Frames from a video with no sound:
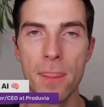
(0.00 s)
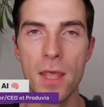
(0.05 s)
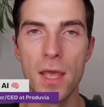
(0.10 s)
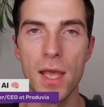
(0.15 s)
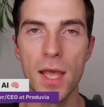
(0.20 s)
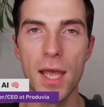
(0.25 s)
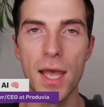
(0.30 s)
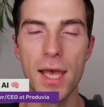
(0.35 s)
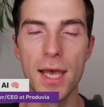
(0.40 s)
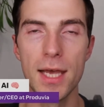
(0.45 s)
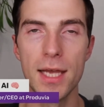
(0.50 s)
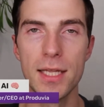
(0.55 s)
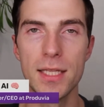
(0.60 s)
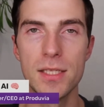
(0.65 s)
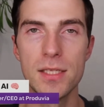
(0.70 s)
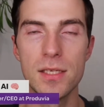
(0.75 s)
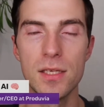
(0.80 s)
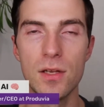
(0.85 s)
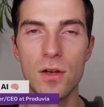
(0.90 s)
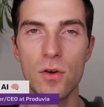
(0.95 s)
and
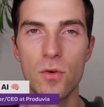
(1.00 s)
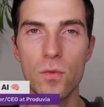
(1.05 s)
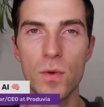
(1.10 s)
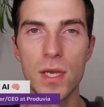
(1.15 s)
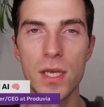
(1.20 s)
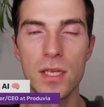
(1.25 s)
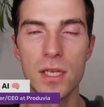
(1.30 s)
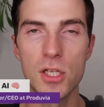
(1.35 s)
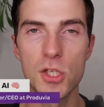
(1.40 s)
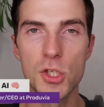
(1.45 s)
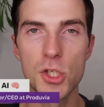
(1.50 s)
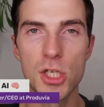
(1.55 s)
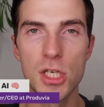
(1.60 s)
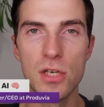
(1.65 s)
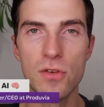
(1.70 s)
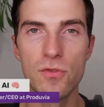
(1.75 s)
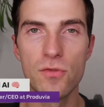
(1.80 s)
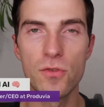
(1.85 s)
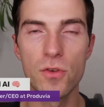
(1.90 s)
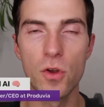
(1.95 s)
we can
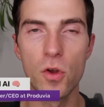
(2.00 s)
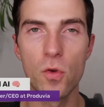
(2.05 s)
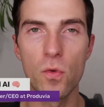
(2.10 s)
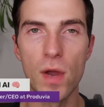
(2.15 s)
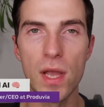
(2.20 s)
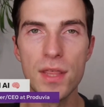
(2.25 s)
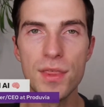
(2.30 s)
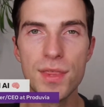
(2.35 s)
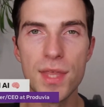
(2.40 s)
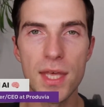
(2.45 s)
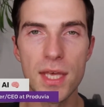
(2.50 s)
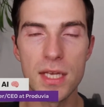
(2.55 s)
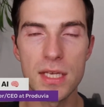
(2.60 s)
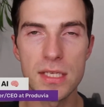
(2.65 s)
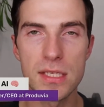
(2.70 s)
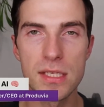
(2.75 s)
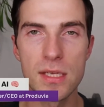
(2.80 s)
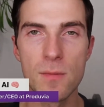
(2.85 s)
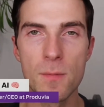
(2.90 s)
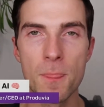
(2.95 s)
achieve great
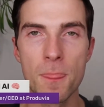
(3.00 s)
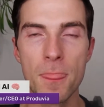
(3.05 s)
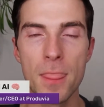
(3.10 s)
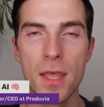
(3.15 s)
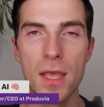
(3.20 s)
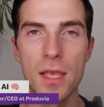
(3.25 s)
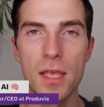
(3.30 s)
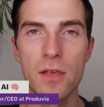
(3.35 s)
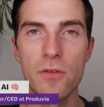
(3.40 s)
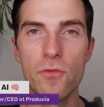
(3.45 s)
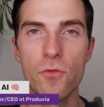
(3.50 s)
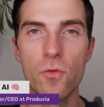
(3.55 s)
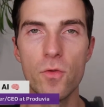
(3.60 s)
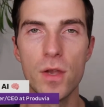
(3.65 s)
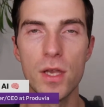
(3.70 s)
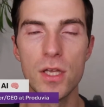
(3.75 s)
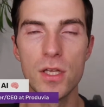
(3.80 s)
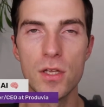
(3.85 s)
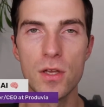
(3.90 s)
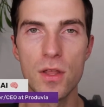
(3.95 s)
things if
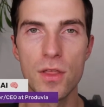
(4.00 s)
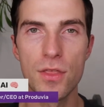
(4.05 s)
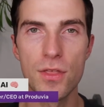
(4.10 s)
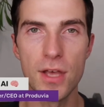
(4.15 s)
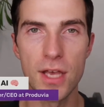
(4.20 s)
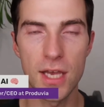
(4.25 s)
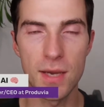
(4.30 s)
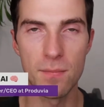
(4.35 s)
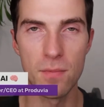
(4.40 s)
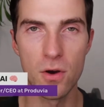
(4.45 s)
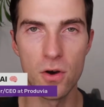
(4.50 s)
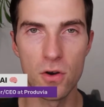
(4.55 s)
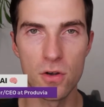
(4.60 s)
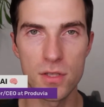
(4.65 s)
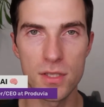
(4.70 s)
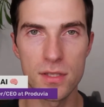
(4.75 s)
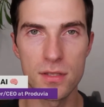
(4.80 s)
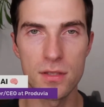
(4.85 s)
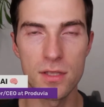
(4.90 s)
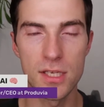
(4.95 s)
we think about
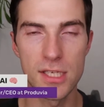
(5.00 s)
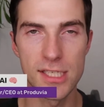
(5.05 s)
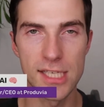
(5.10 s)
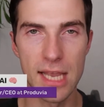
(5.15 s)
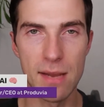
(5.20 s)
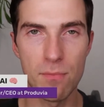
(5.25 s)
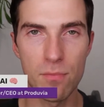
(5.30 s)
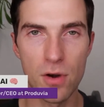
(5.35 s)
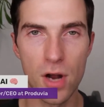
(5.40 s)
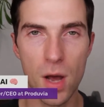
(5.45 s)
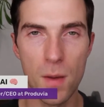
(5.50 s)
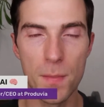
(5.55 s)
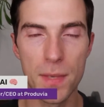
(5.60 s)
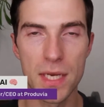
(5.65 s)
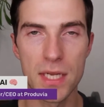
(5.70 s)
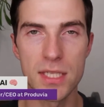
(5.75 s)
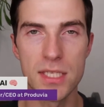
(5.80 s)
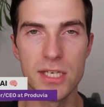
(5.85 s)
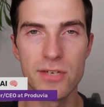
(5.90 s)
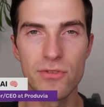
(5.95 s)
the same problem in
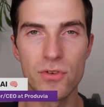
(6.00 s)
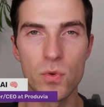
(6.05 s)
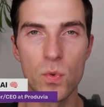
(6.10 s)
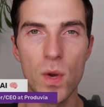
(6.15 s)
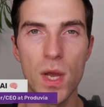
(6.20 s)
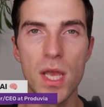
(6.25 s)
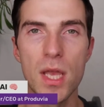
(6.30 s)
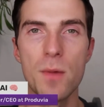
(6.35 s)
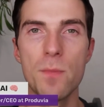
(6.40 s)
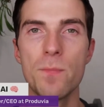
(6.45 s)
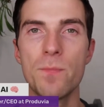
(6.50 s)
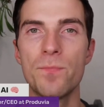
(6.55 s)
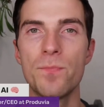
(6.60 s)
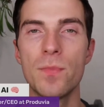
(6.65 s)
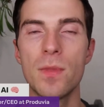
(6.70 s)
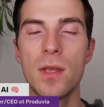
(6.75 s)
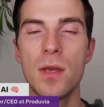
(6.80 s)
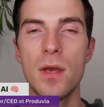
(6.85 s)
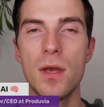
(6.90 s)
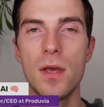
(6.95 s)
a different way.
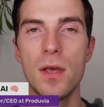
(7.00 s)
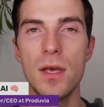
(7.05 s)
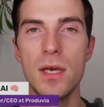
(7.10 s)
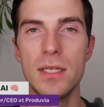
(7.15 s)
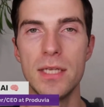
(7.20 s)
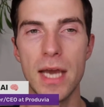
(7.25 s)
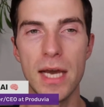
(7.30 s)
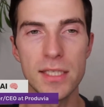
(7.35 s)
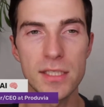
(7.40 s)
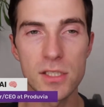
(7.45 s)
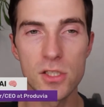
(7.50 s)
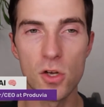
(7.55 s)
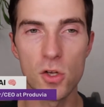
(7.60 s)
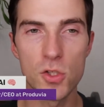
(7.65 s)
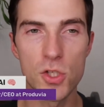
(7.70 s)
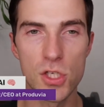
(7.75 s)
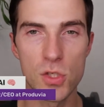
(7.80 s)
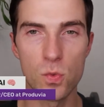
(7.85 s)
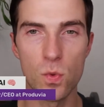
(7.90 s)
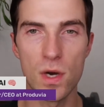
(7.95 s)
And AI
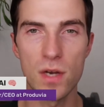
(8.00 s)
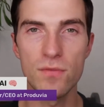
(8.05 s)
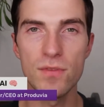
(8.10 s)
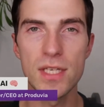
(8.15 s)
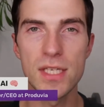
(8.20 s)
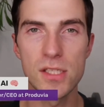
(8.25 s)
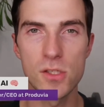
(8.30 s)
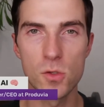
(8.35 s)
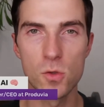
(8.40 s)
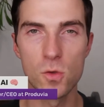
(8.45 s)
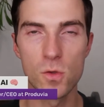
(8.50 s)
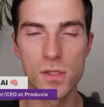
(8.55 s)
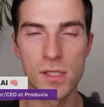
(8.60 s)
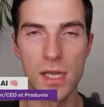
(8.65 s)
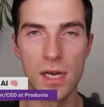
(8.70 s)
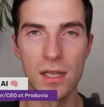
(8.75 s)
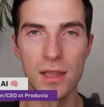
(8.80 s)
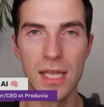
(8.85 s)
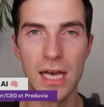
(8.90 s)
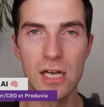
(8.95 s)
technology is one of these tools that
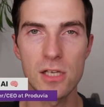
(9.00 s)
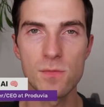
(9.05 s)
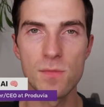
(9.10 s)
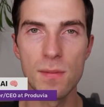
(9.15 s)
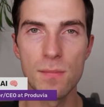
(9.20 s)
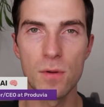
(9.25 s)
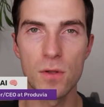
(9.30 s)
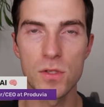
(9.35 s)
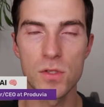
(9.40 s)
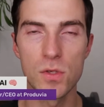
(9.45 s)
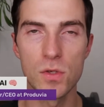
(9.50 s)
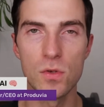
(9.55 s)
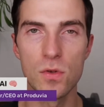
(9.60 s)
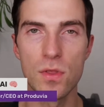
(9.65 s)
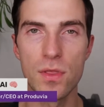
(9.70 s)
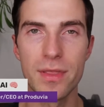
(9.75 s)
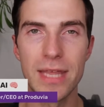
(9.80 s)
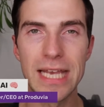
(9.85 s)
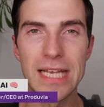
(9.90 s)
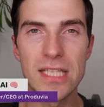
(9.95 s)
allows people to
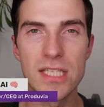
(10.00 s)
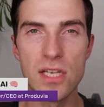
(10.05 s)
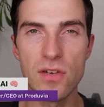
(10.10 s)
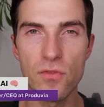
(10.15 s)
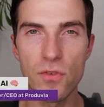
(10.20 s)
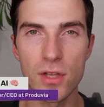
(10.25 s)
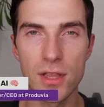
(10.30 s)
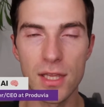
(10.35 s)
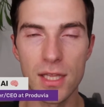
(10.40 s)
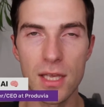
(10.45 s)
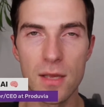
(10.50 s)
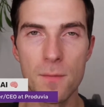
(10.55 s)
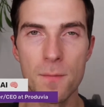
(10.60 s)
think differently,